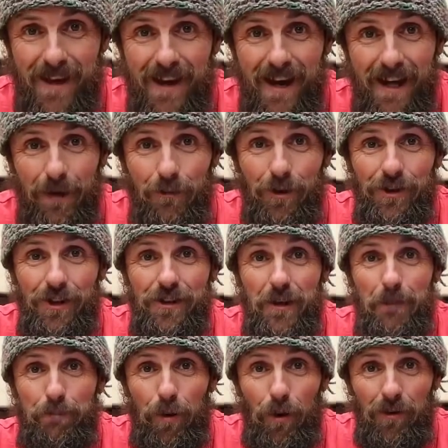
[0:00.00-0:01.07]
And I want you
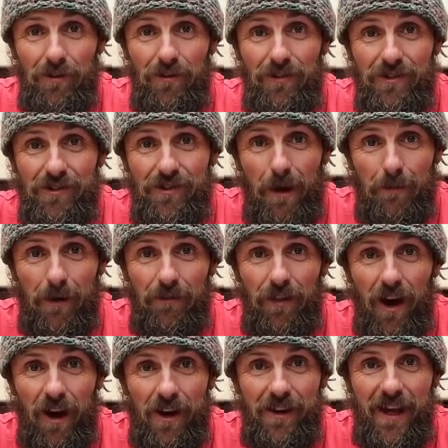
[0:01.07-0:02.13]
to put some of
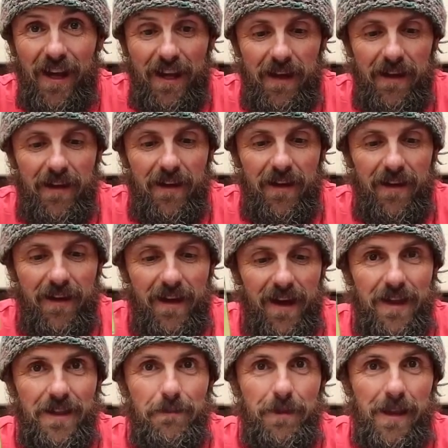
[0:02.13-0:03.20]
the honey
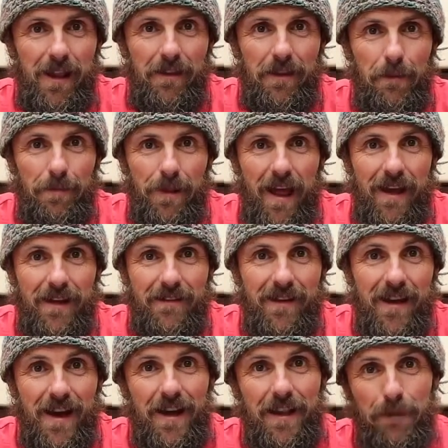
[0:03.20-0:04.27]
in the middle of the plate.
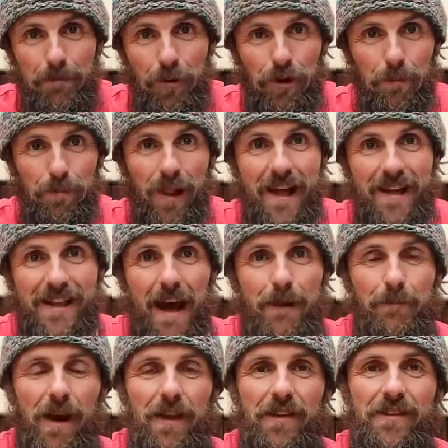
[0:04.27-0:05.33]
And then put the plate
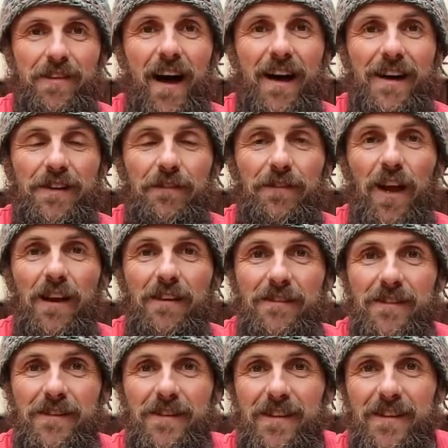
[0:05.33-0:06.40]
down by the side of you
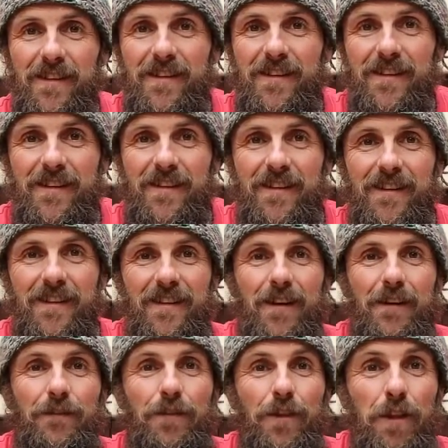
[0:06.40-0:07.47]

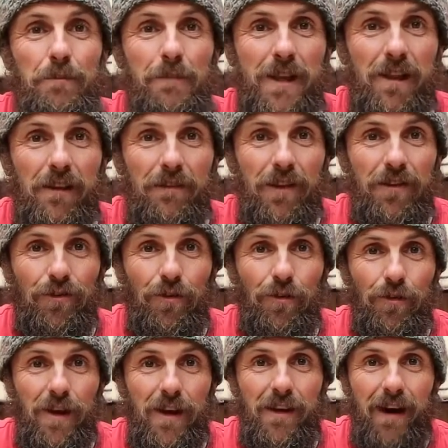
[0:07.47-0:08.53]
for the middle of the
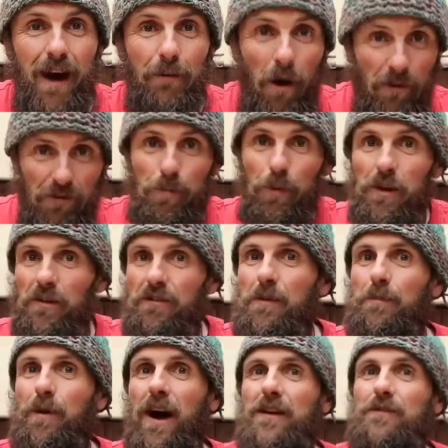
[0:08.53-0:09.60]
story. I won't spoil the
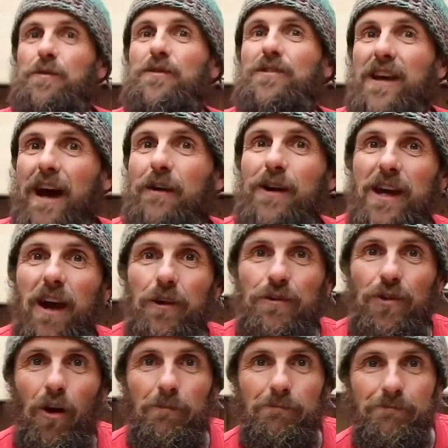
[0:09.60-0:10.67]
surprise. We'll see how it
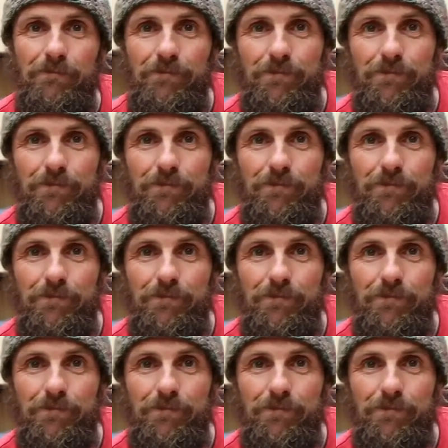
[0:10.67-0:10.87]
goes on.